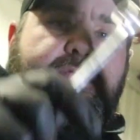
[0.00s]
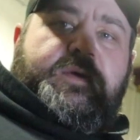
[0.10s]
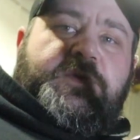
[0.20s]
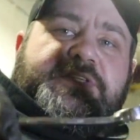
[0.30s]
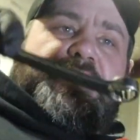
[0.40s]

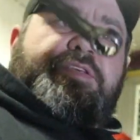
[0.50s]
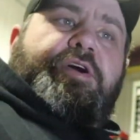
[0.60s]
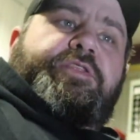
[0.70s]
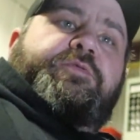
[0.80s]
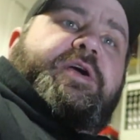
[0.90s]
Then we take
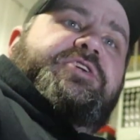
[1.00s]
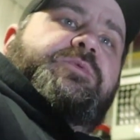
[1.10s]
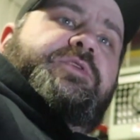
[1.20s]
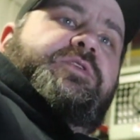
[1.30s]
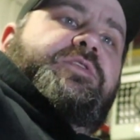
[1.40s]
the other wrench
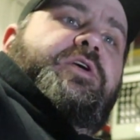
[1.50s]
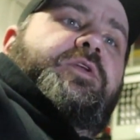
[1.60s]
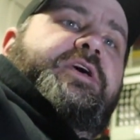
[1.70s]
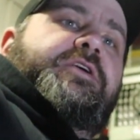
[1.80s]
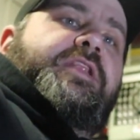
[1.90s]
and we do the
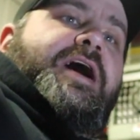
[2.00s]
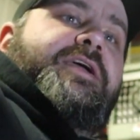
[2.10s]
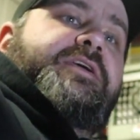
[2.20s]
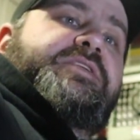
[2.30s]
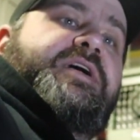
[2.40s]
old
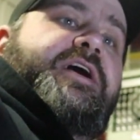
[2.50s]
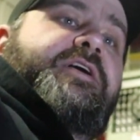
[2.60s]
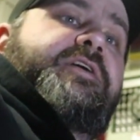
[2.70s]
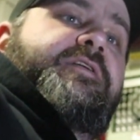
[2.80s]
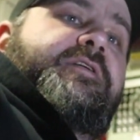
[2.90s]
interlocking
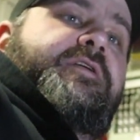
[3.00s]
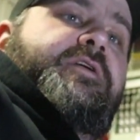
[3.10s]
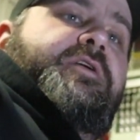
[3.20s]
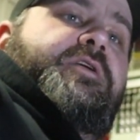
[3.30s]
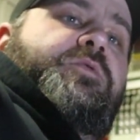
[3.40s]
style,
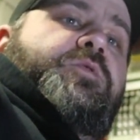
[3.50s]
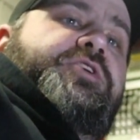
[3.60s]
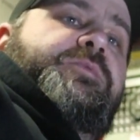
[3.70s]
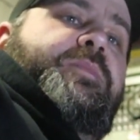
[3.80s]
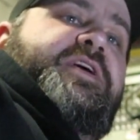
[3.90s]

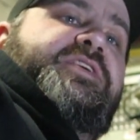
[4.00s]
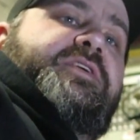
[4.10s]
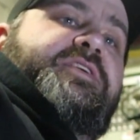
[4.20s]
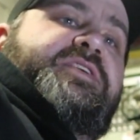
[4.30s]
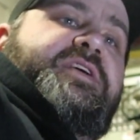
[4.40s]
which you
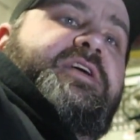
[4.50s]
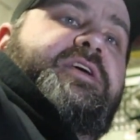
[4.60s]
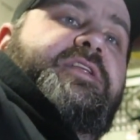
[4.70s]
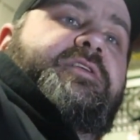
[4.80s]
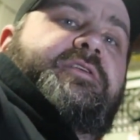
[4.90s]
basically stick it
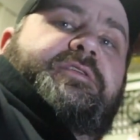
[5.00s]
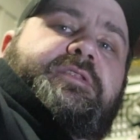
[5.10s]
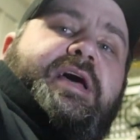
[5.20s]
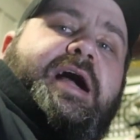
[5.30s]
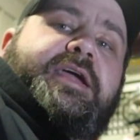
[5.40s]
in,
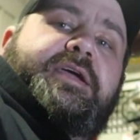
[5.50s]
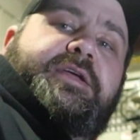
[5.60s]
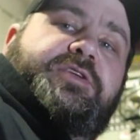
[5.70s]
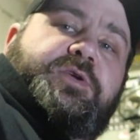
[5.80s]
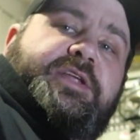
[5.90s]
lock it,
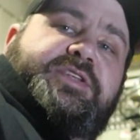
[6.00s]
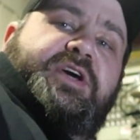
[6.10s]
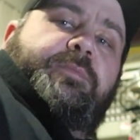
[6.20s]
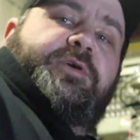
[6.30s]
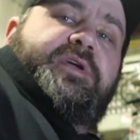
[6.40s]
and you get
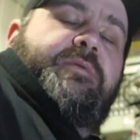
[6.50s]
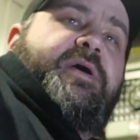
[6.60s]
double the